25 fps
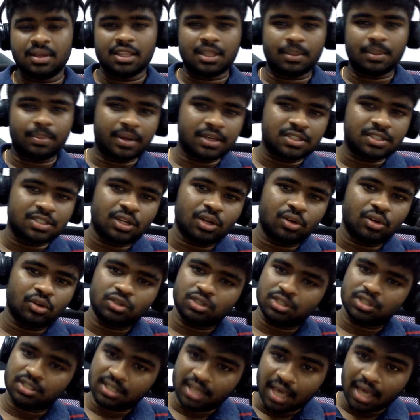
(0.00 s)
The pencil
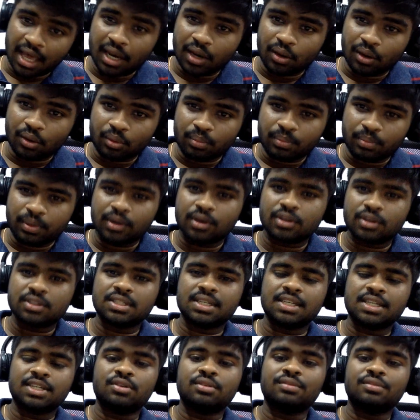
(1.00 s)
looks yellow because
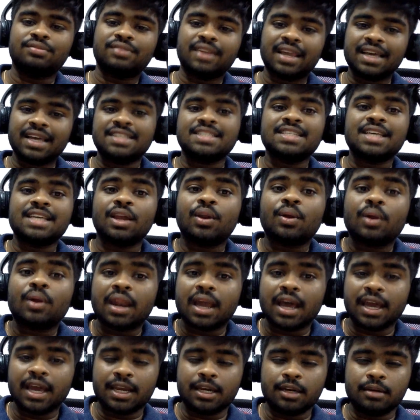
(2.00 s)
it reflects yellow
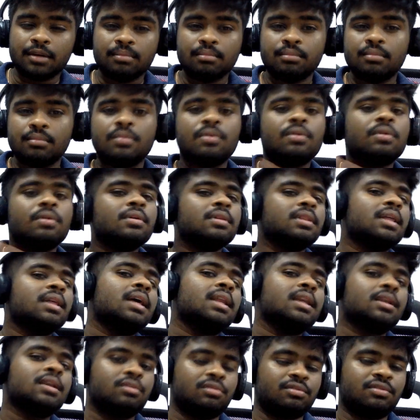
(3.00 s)
light more
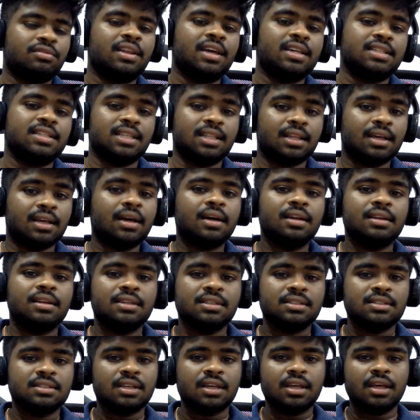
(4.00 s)
than it reflects other
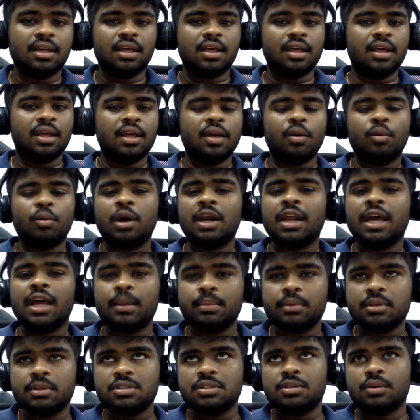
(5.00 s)
colors. What
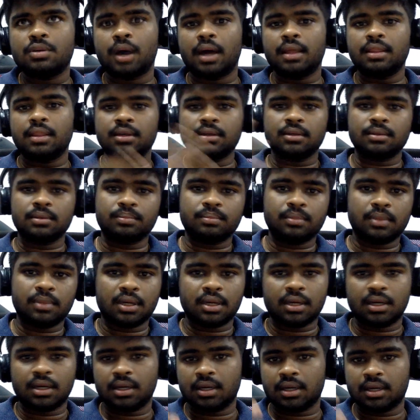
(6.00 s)
happens to other
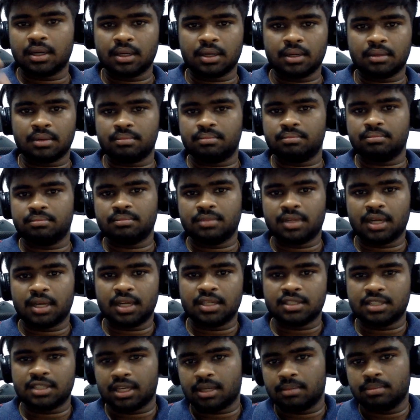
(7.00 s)

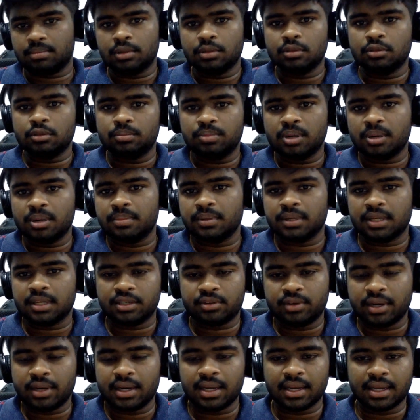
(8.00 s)
colors like blue, purple,
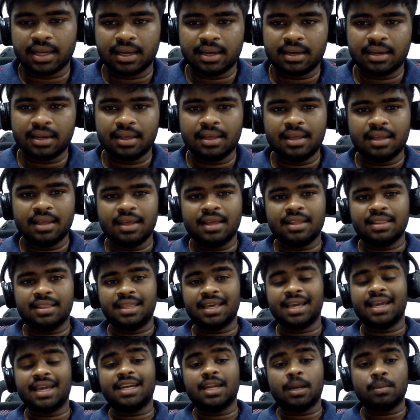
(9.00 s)
and red light?
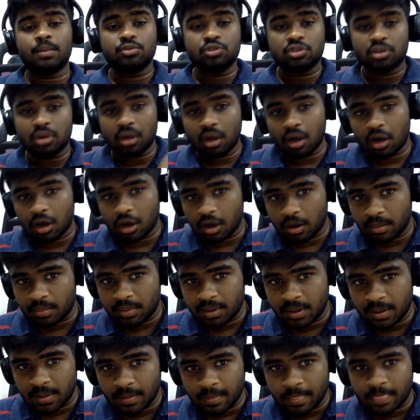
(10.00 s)
They get absorbed,
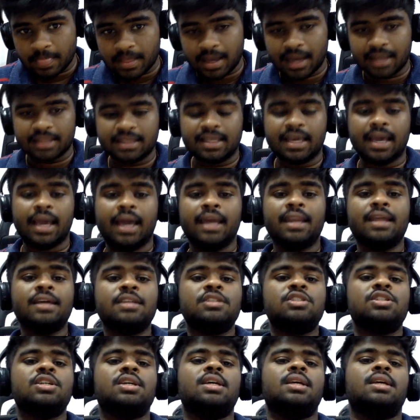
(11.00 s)
and the
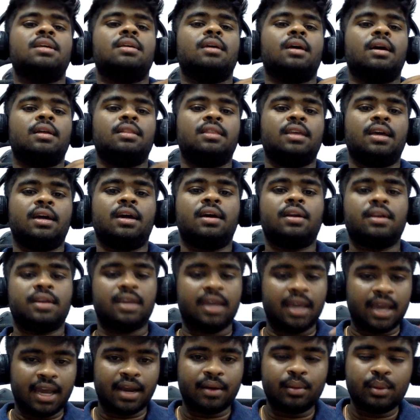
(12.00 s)
energy they are
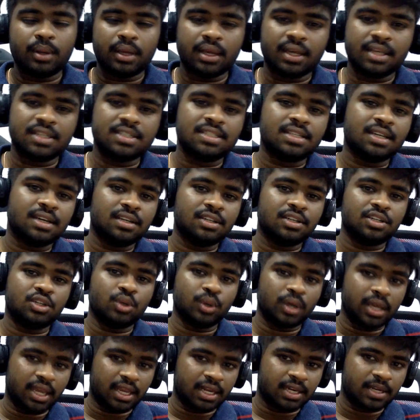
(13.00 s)
carrying is turned
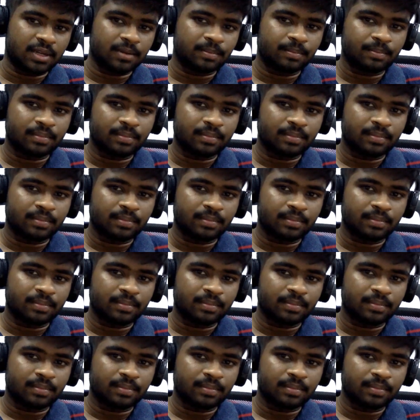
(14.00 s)
into heat.